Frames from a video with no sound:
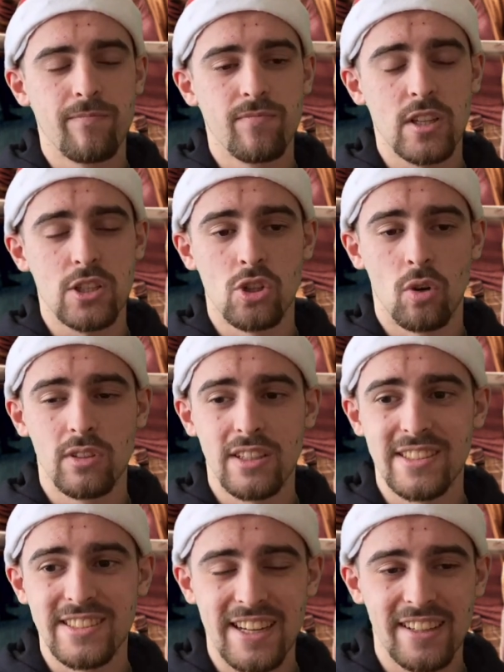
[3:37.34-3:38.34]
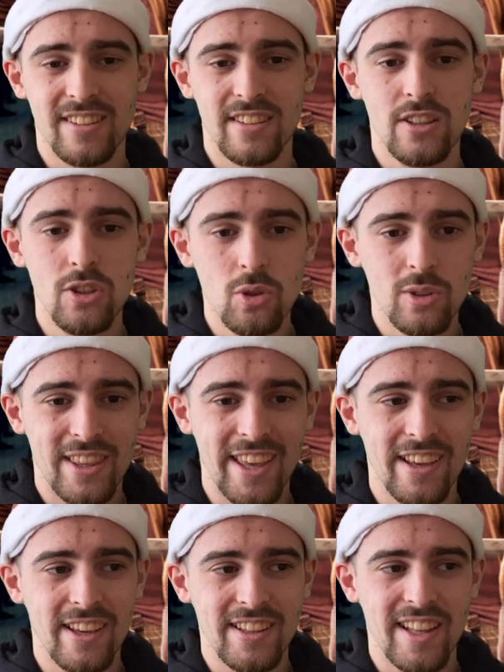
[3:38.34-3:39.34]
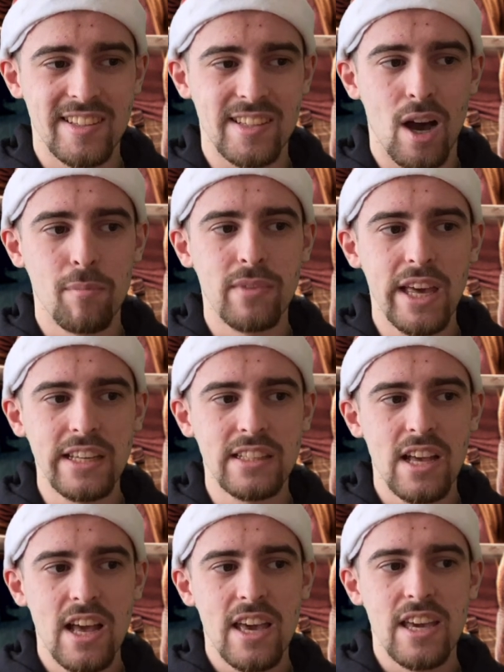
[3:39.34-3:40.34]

So this is another new thing in this update.